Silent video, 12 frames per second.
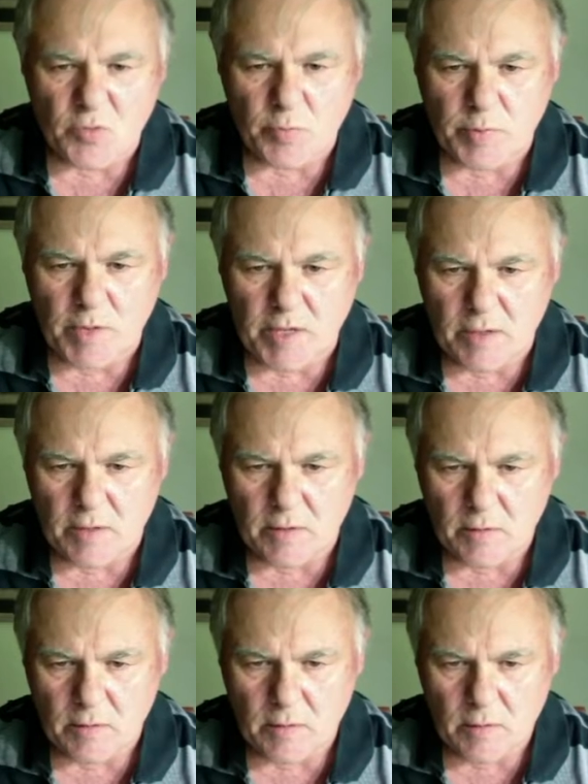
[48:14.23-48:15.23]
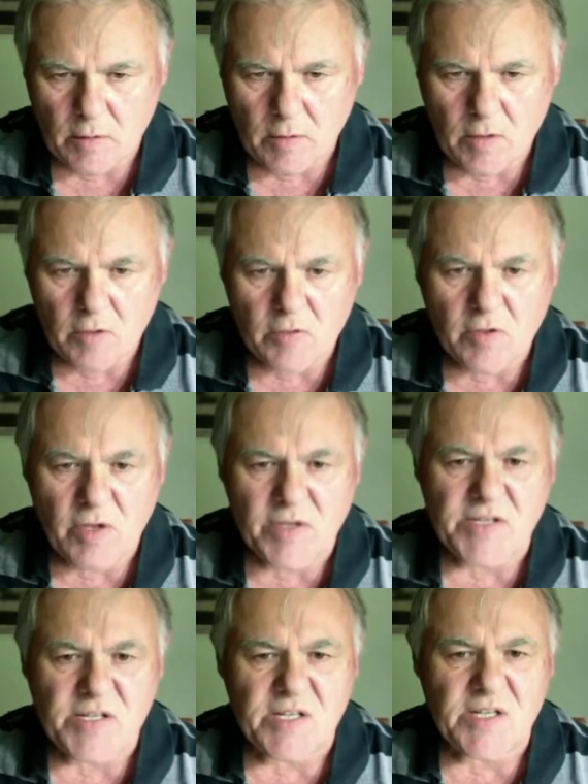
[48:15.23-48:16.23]
player. Knight
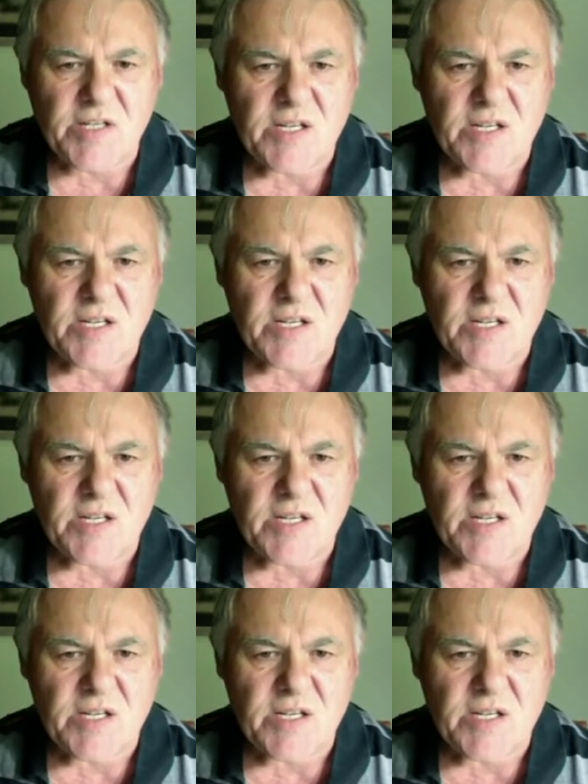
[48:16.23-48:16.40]
C6.